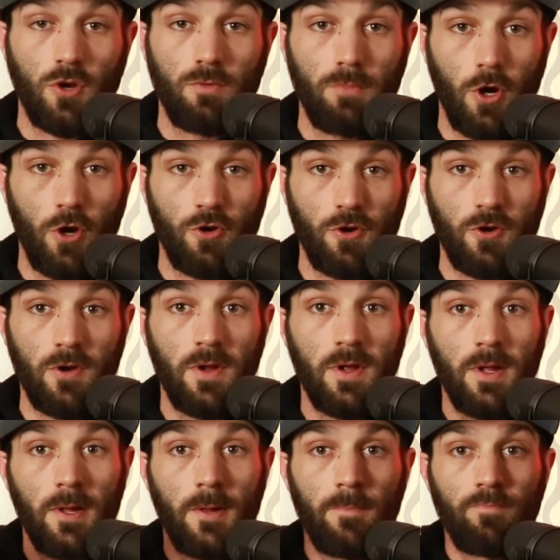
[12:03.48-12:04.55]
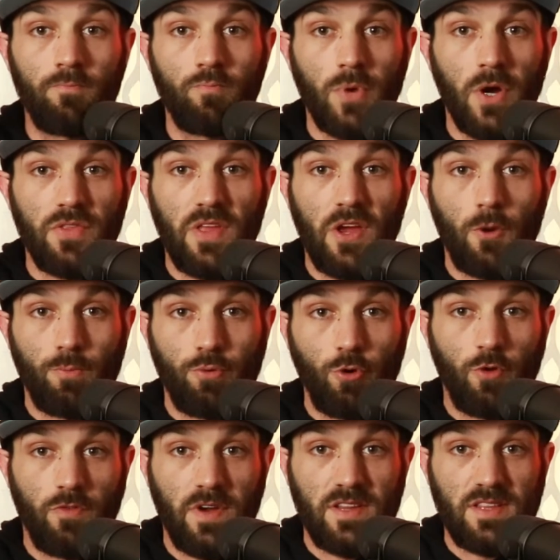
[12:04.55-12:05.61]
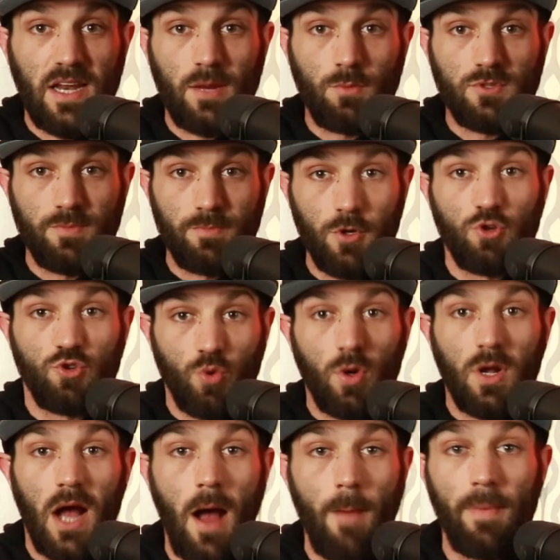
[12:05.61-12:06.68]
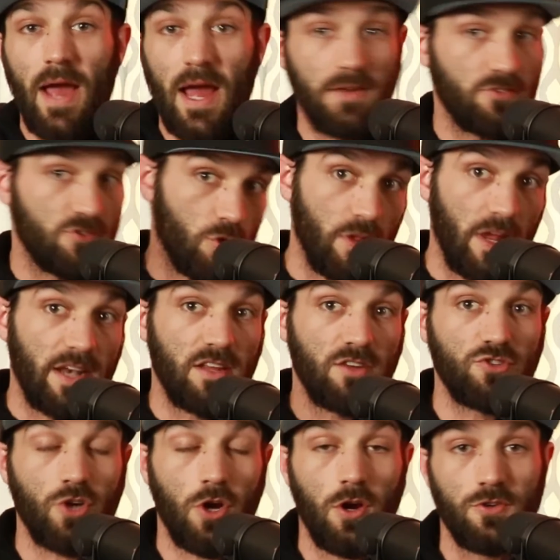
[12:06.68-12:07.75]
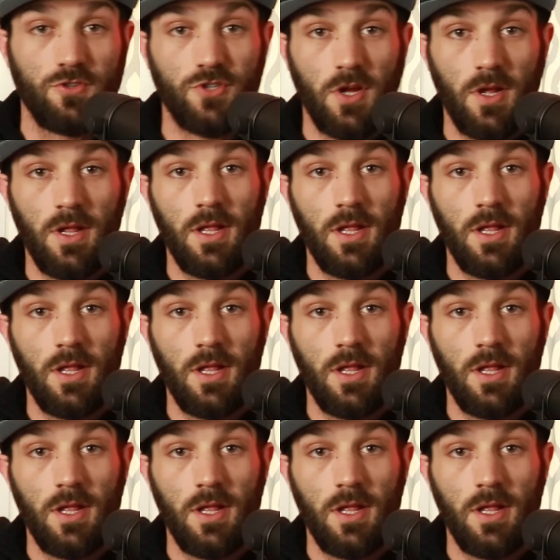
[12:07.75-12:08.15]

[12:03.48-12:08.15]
on murder, but they're proving that it was mutual combat, so they didn't charge.